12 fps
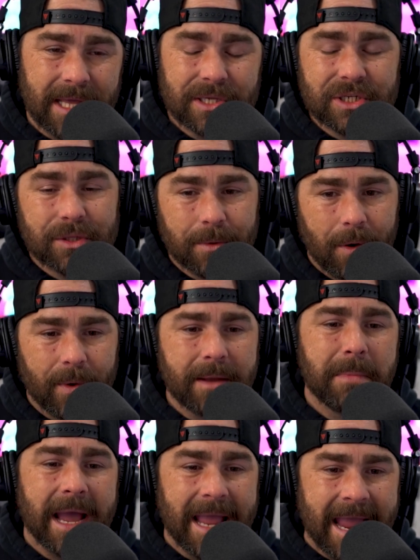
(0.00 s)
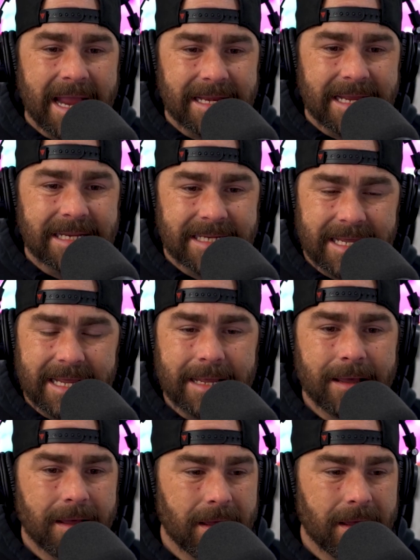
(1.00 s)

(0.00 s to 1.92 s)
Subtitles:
It's throwing my ADD